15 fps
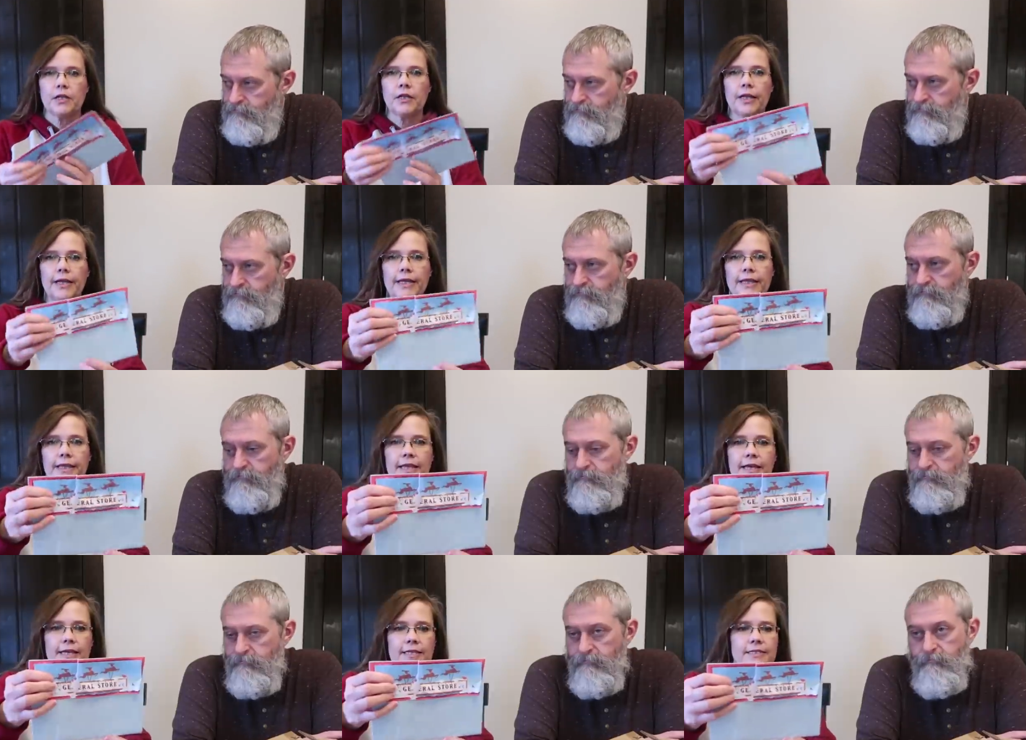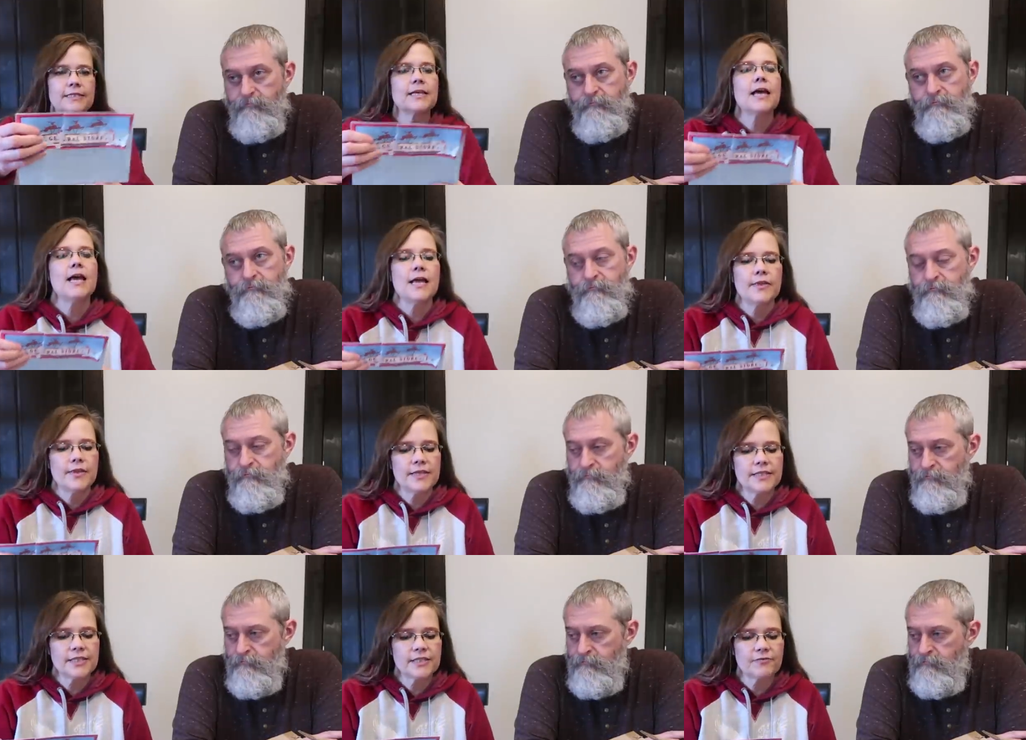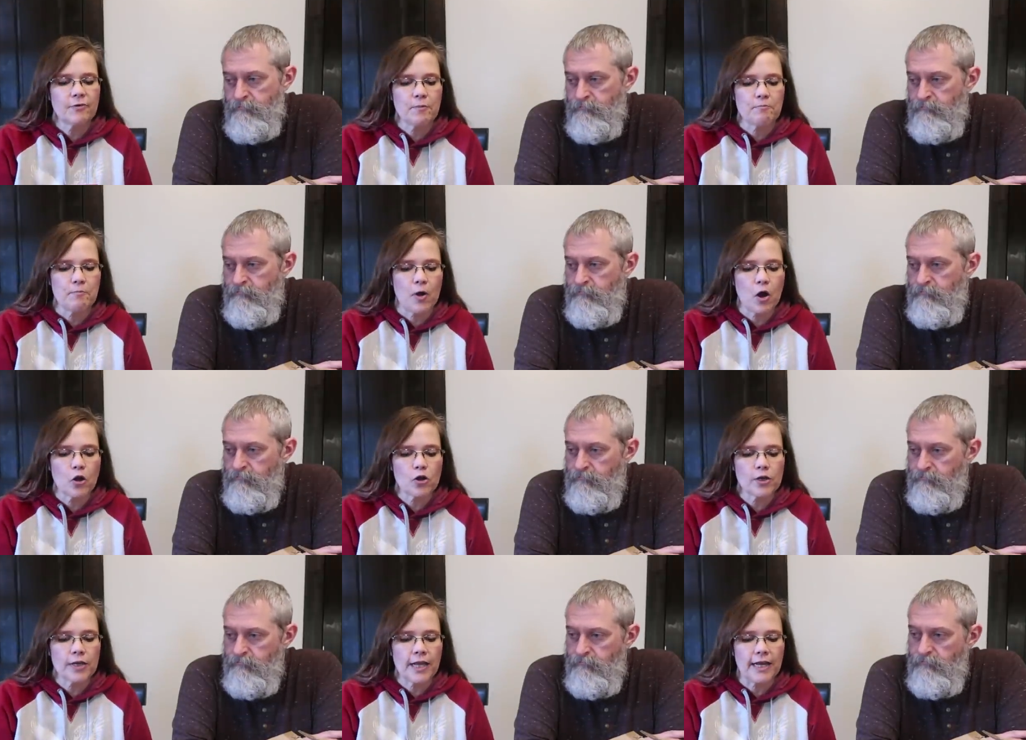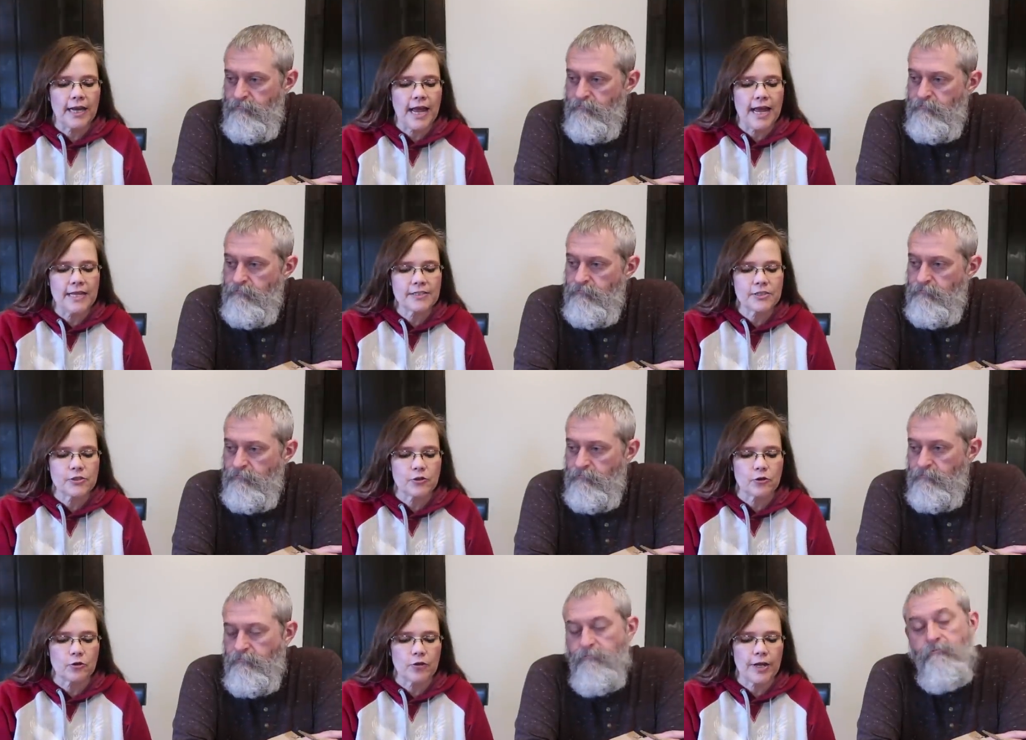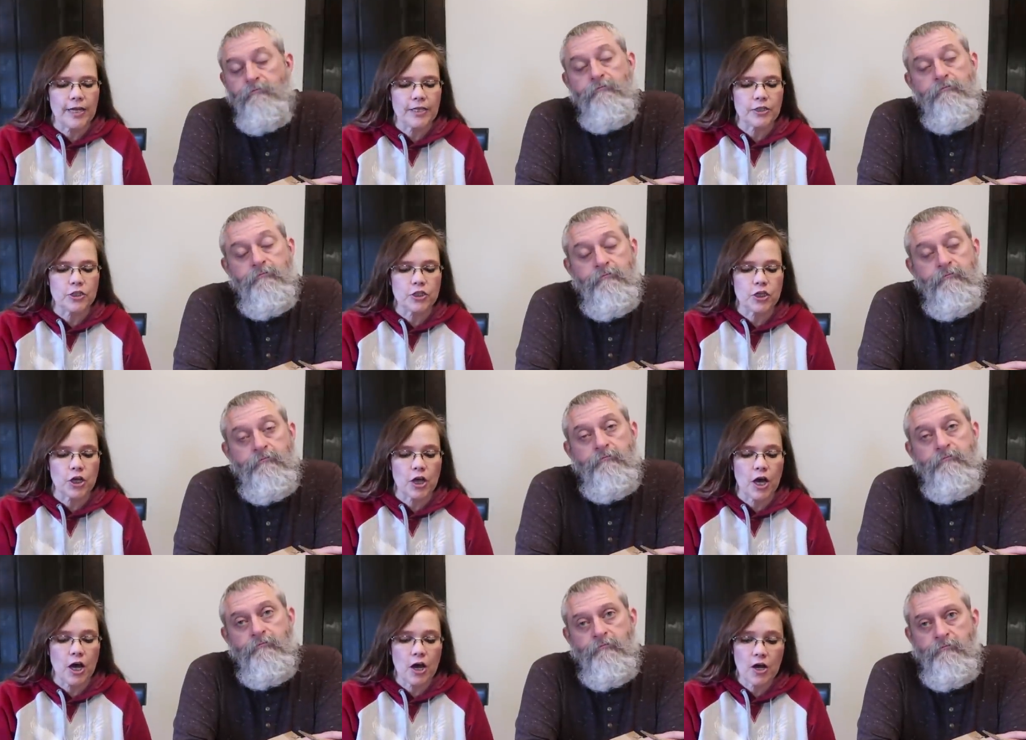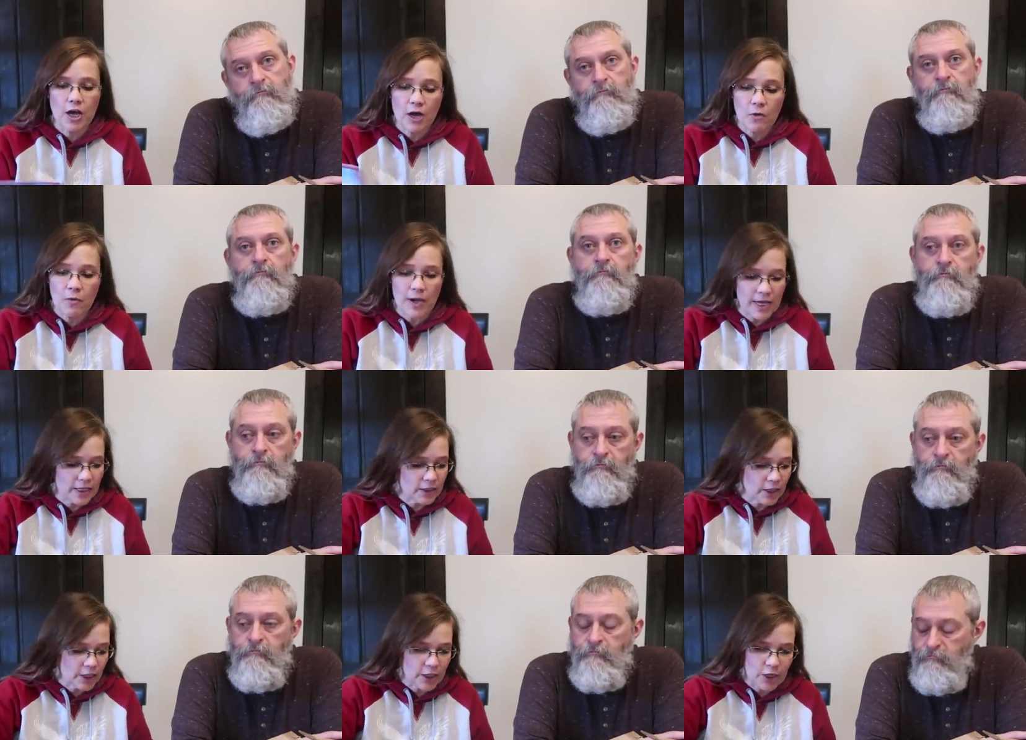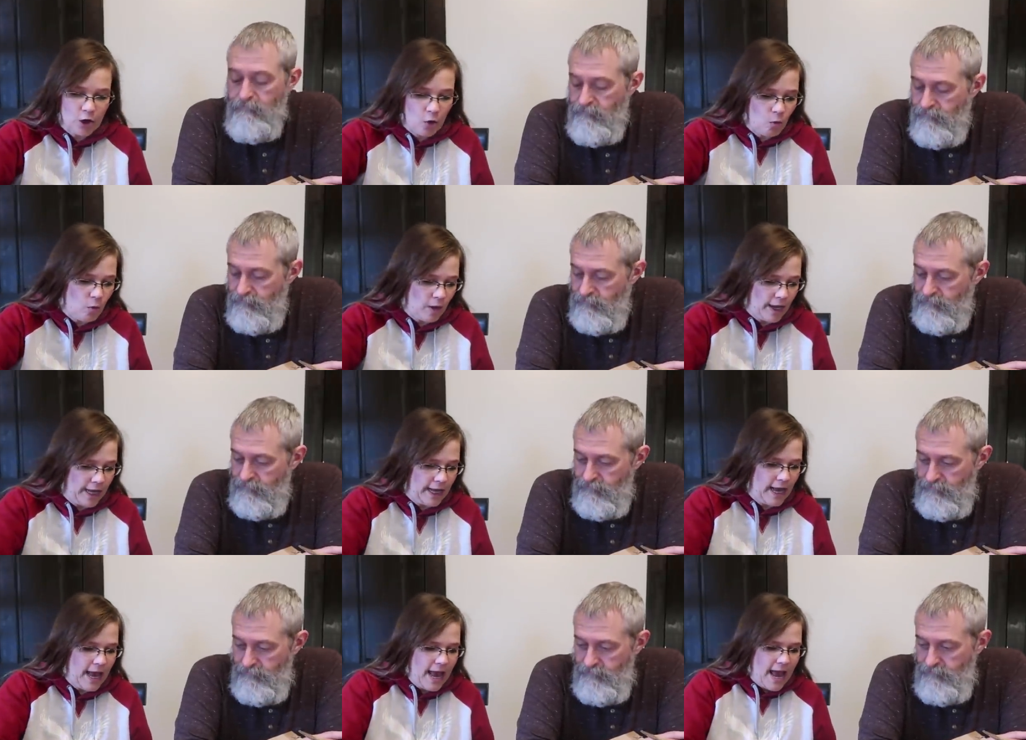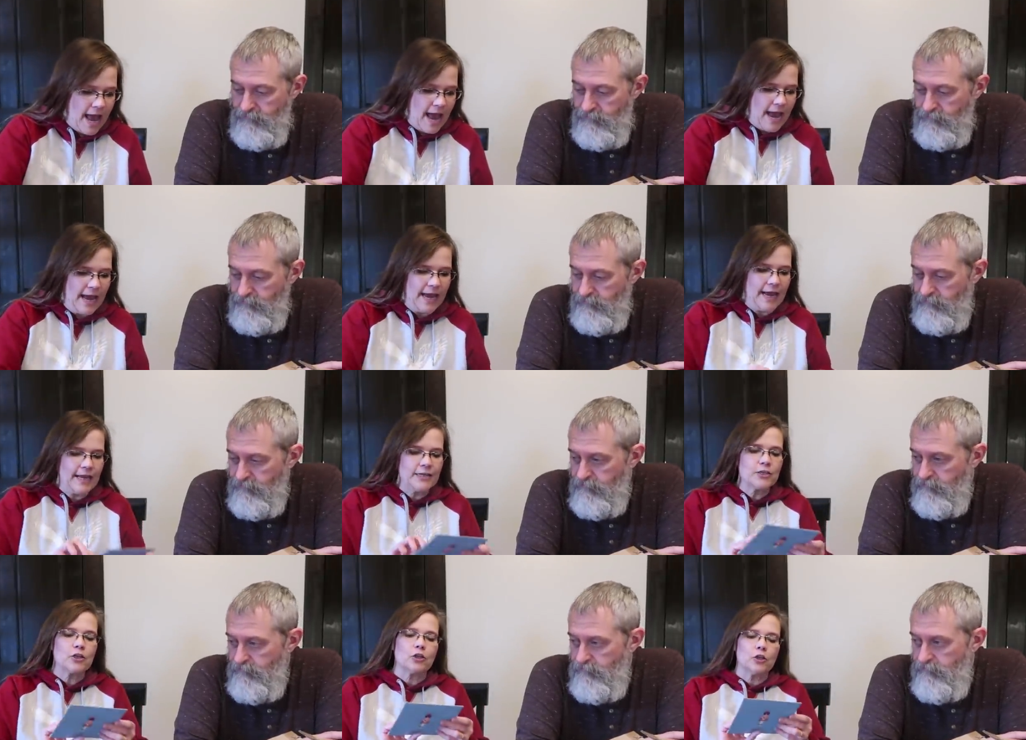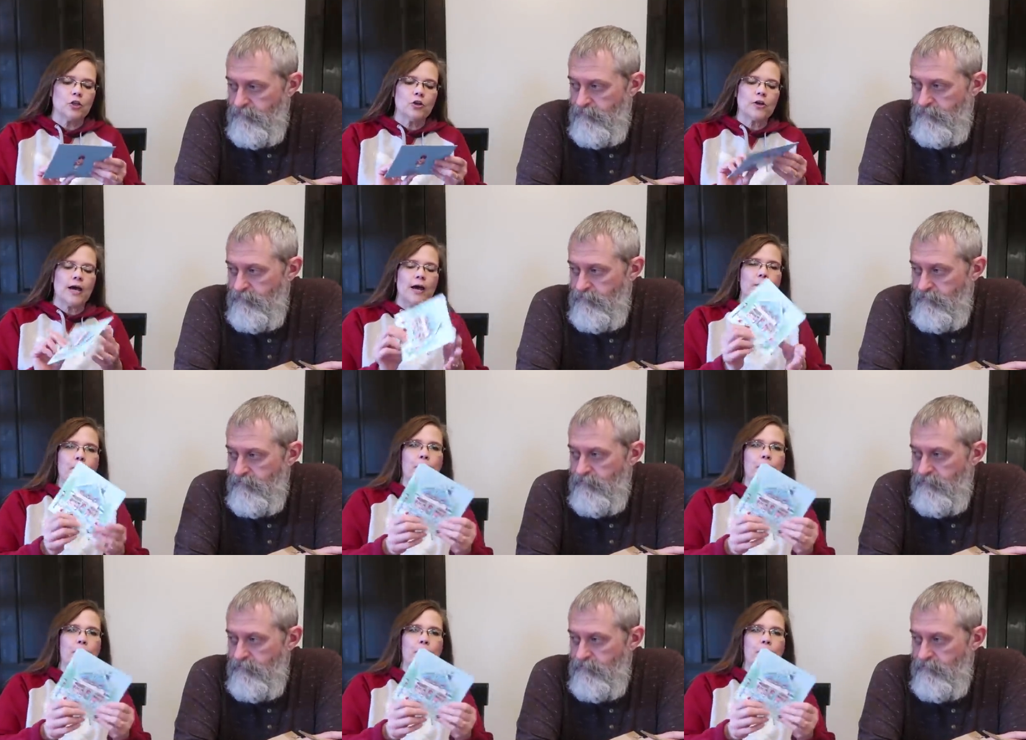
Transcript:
Speaker 1: like this. This is from Martin and Esther in Chicago, Illinois. And look how